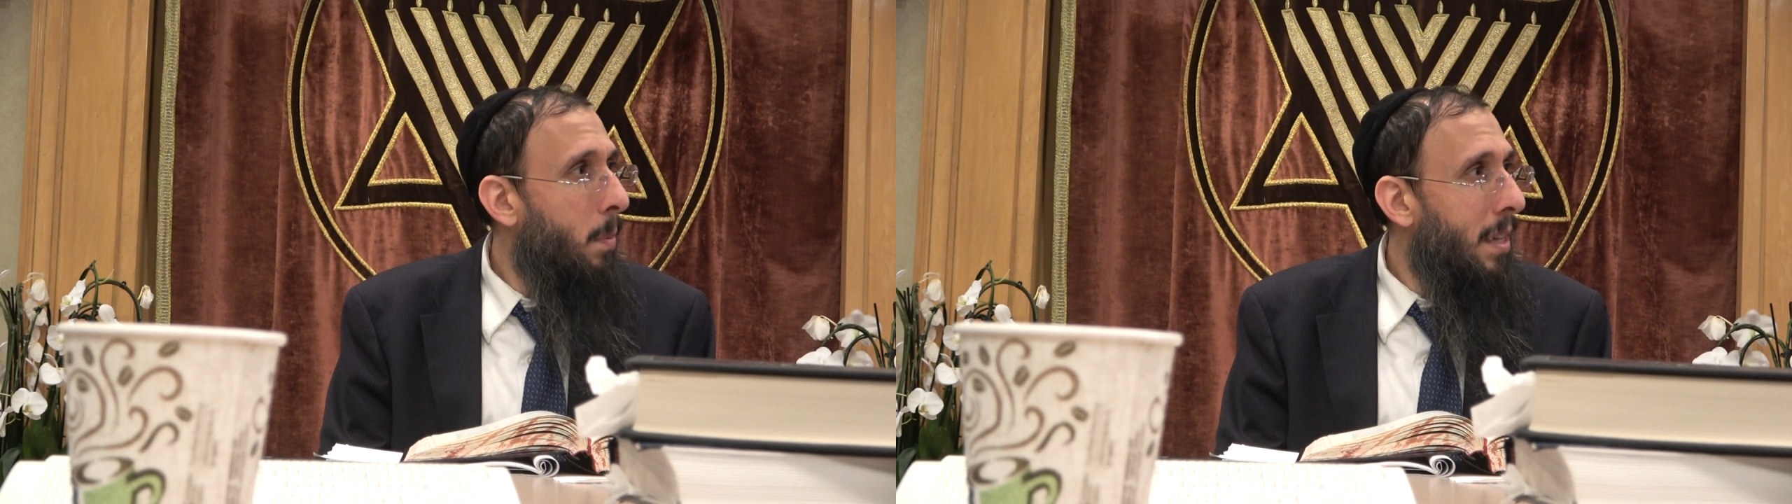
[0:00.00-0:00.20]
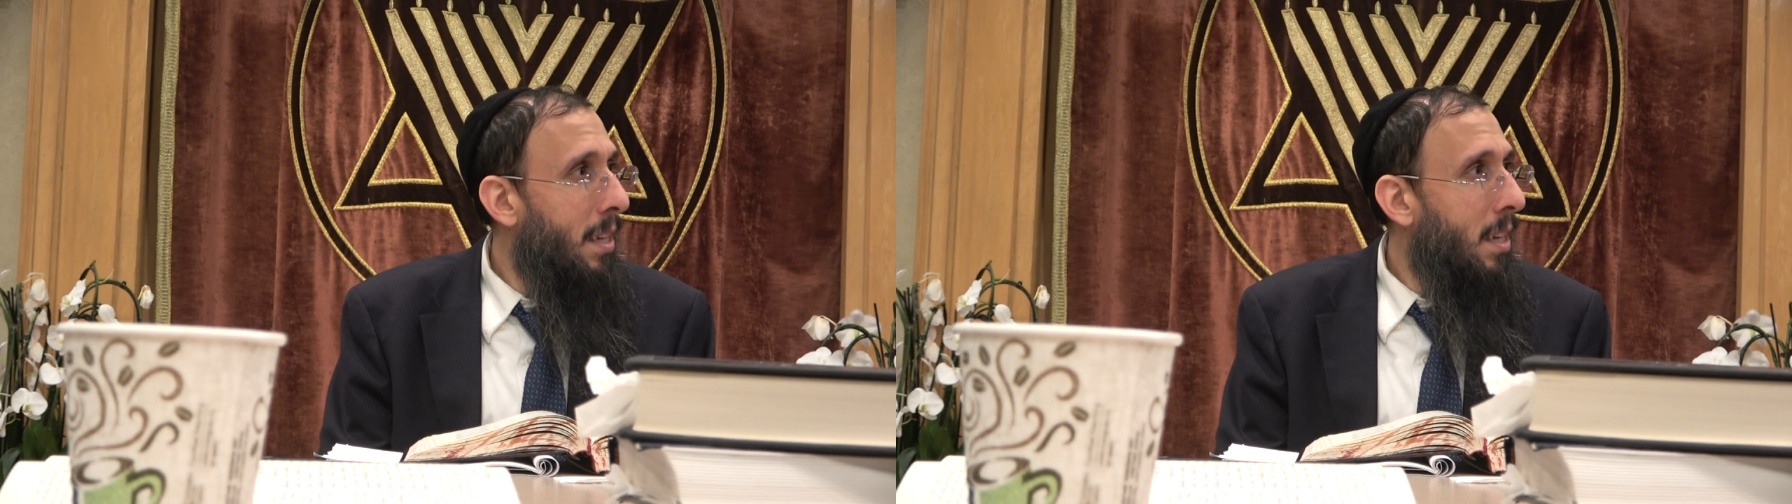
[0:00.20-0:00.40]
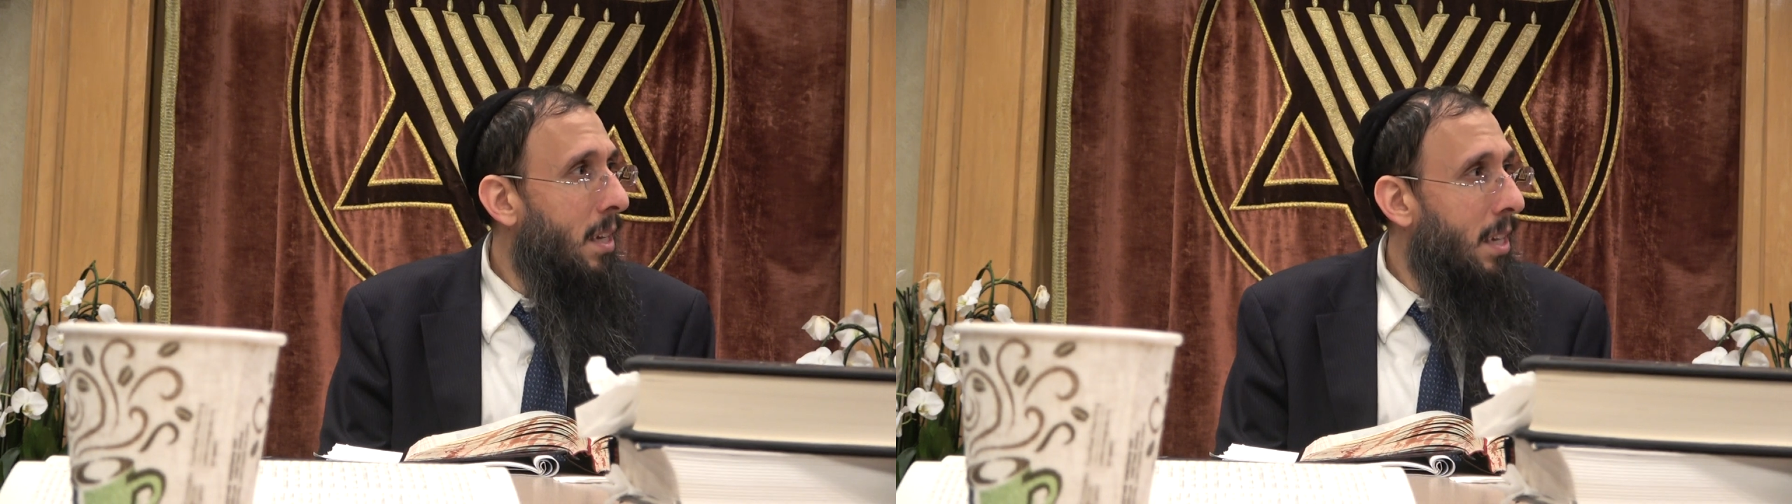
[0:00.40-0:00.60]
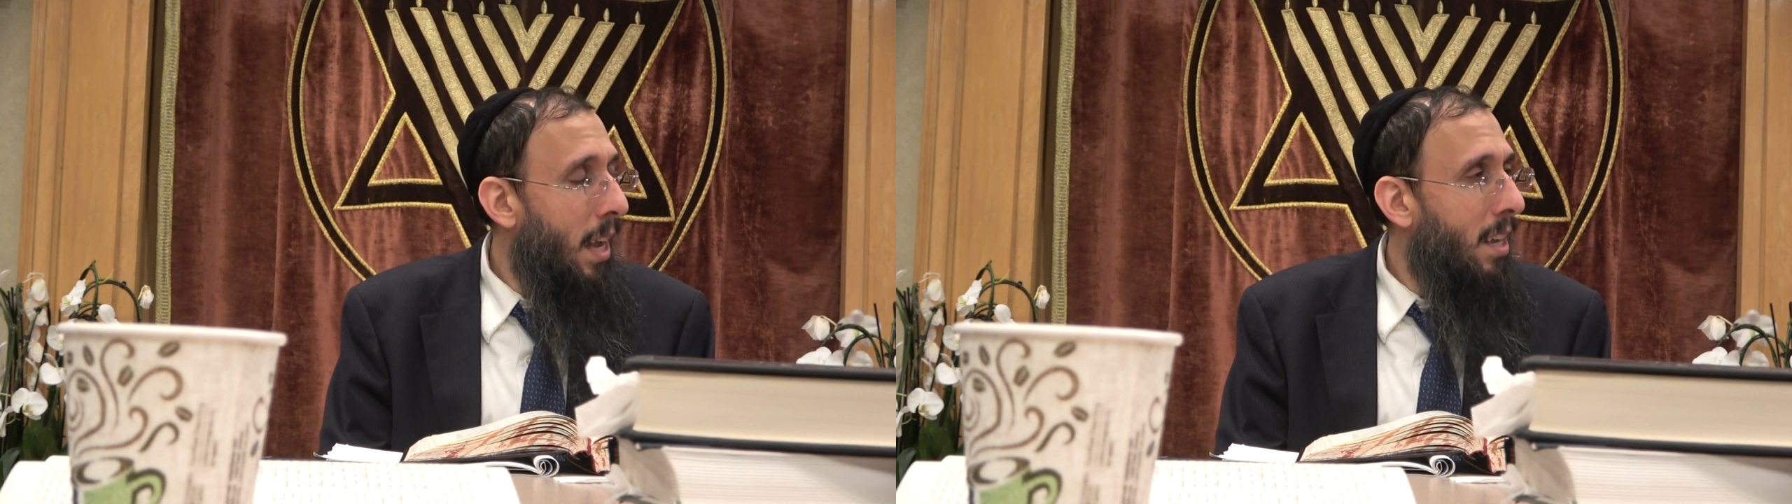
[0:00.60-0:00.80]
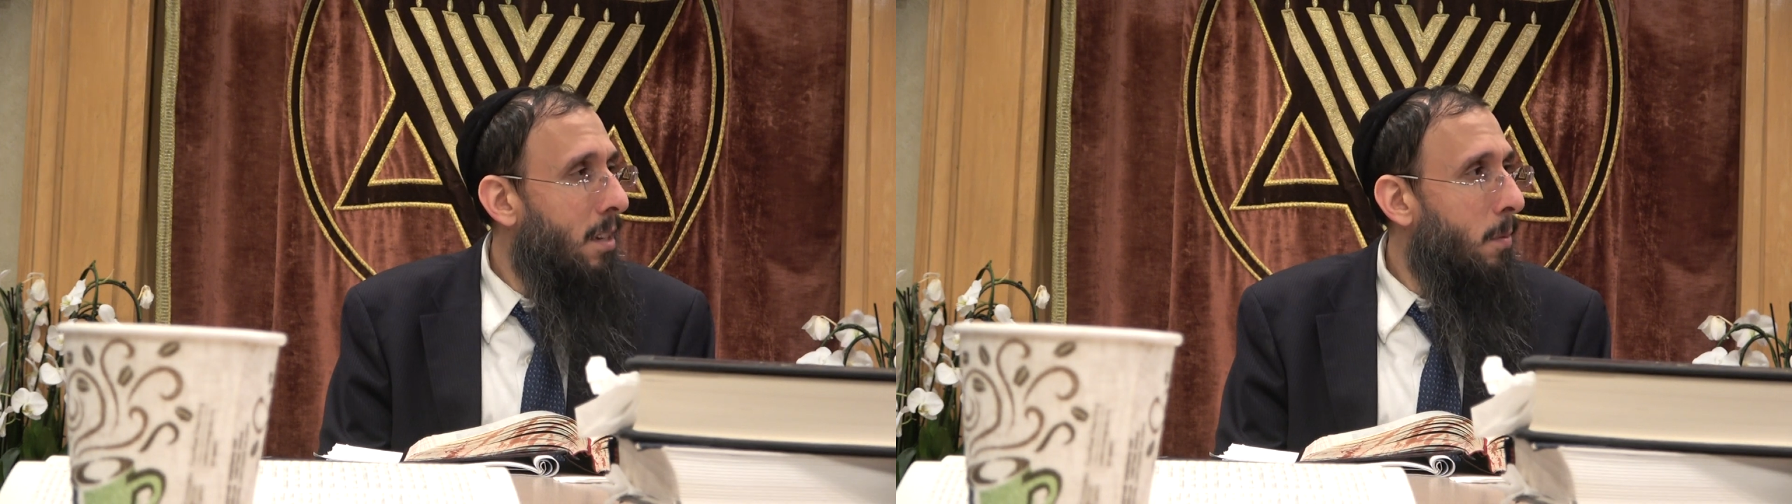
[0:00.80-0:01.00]
he
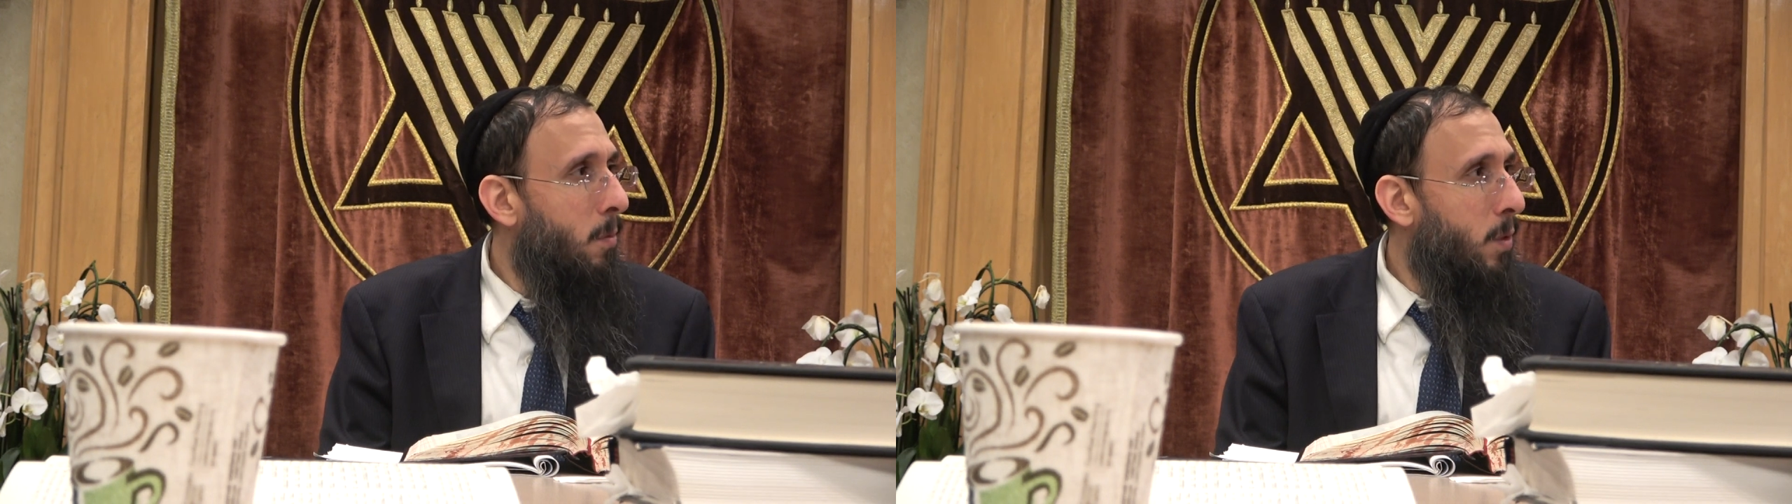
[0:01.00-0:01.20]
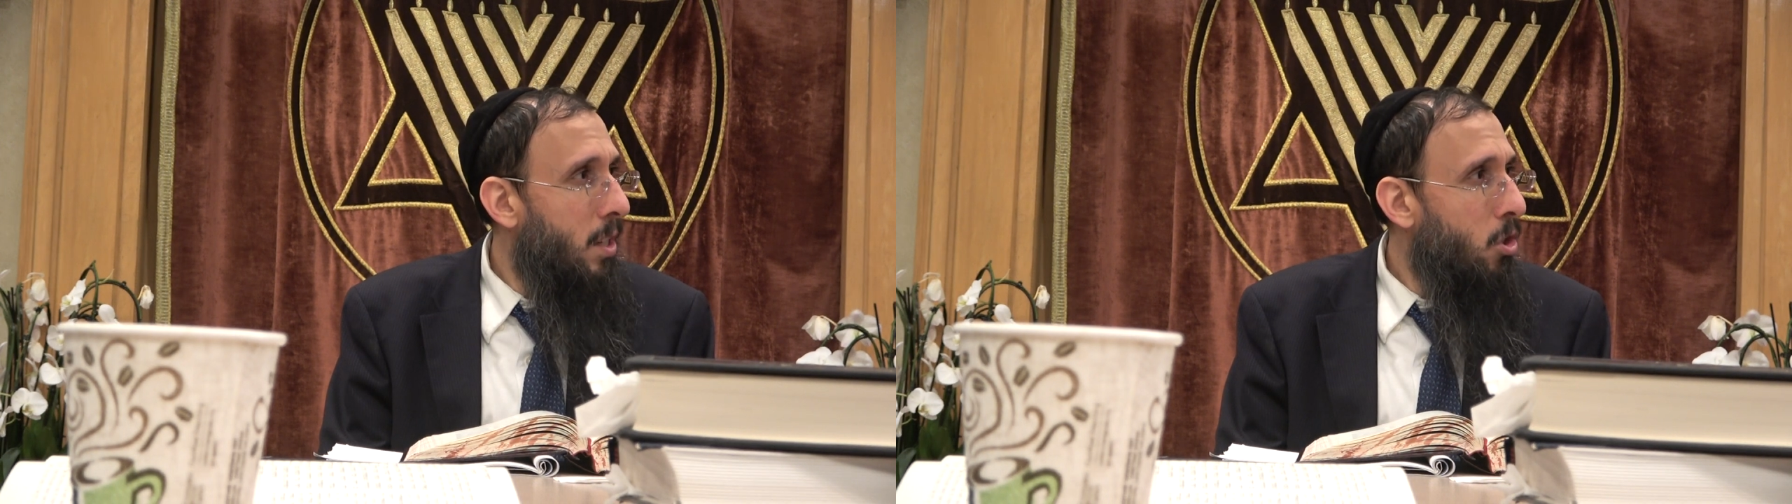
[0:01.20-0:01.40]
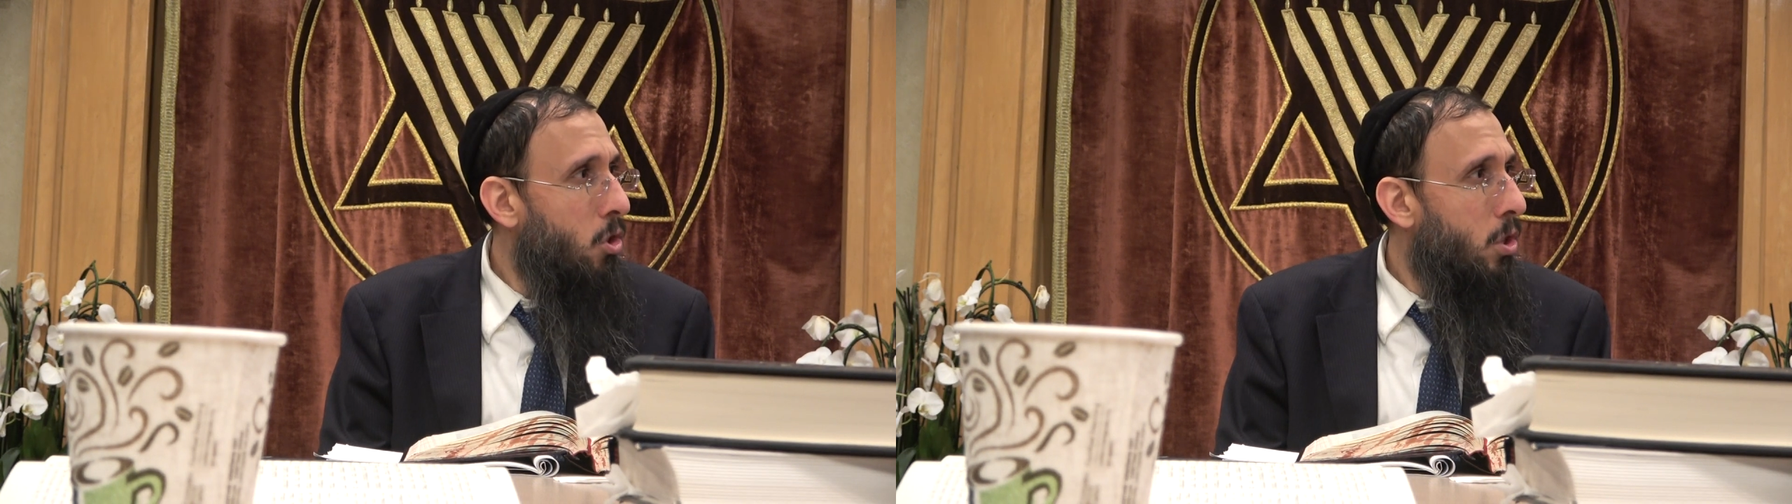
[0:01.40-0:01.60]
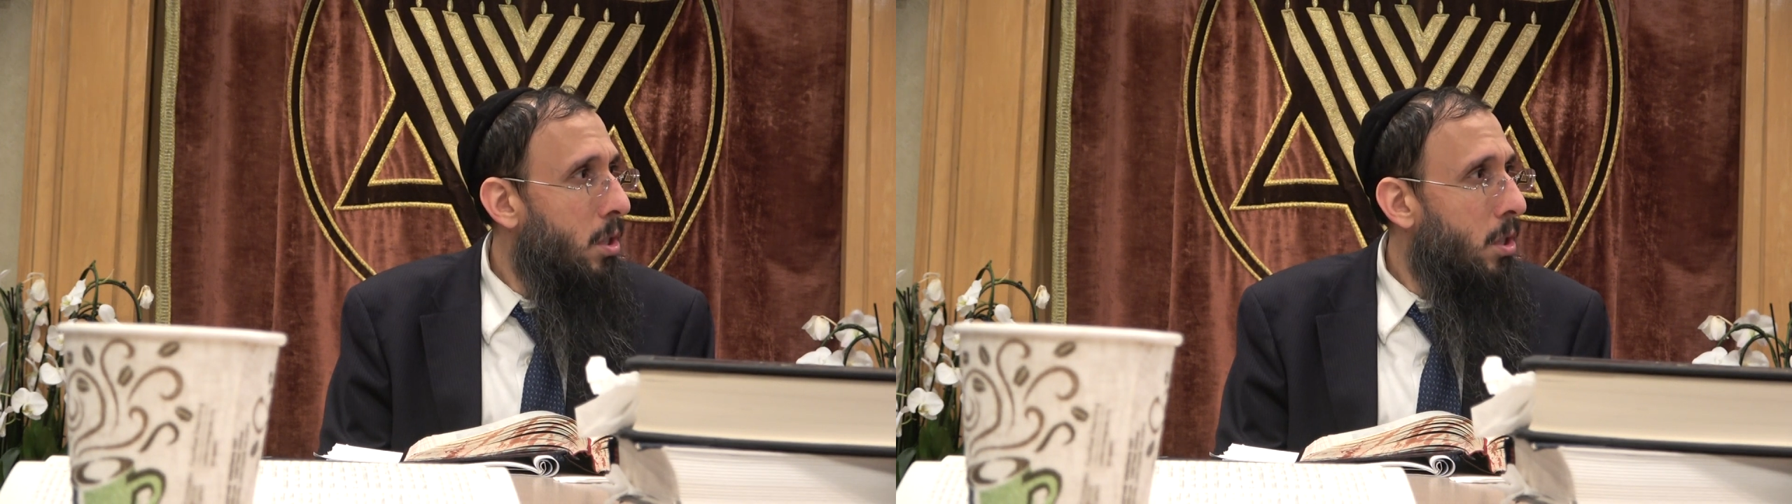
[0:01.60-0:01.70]
ate fish.